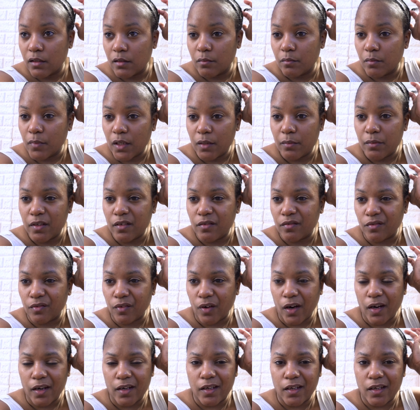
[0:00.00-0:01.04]
maybe
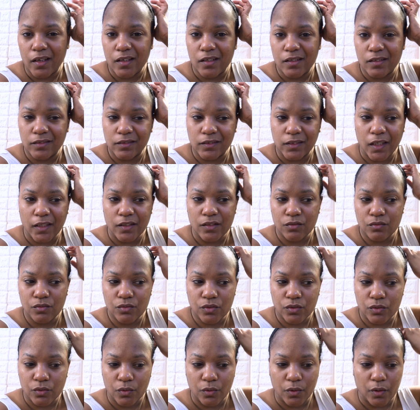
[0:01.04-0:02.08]
Friday. Not too
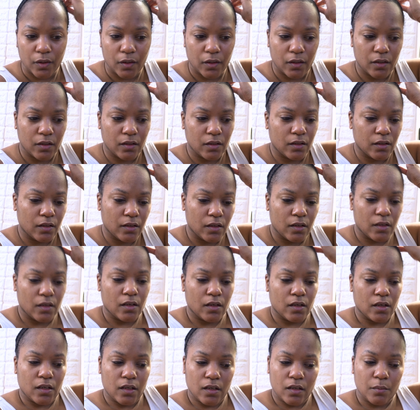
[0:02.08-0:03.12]
sure.
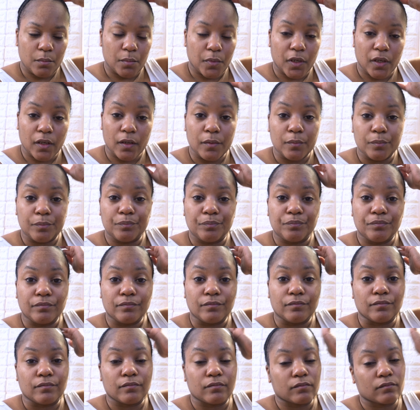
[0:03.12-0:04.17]
But,
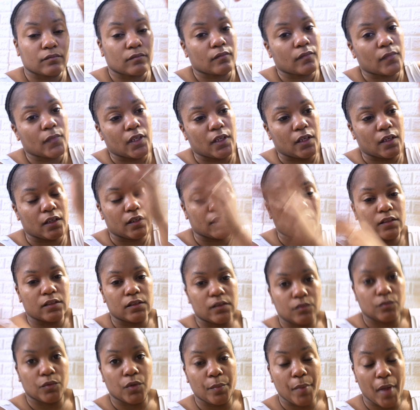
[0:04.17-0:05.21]
yeah.
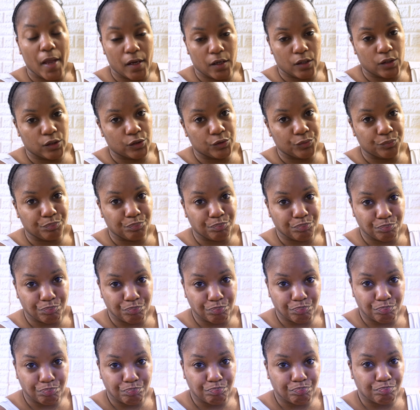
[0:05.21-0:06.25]
We're back home.
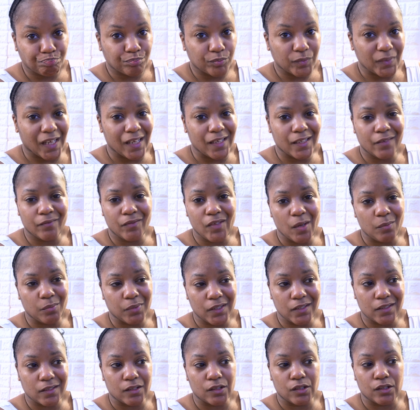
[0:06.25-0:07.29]
I give that
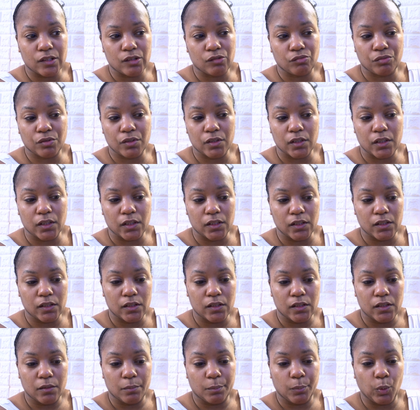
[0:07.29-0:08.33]
place a
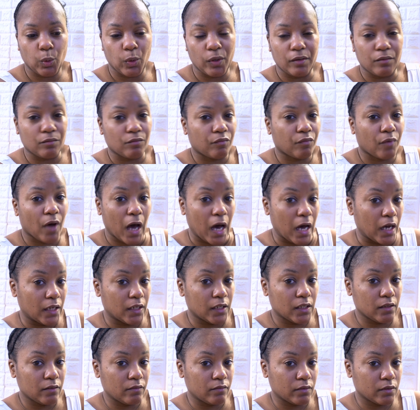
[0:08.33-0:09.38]

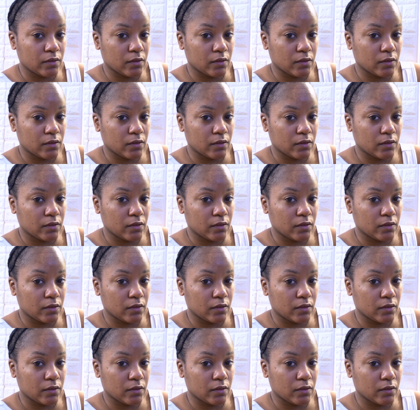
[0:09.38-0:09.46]
3.5.